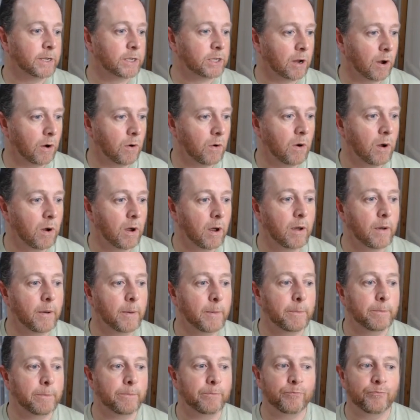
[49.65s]
So,
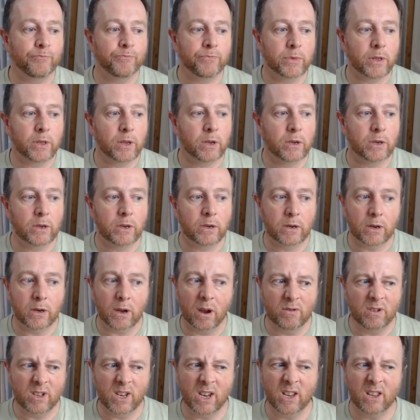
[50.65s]

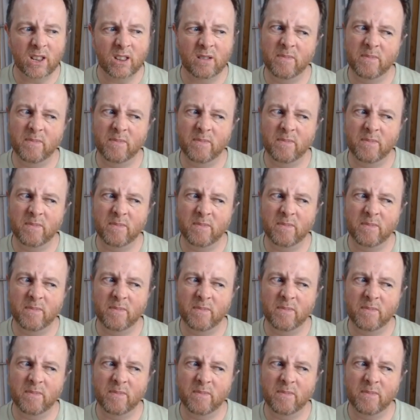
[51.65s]
coast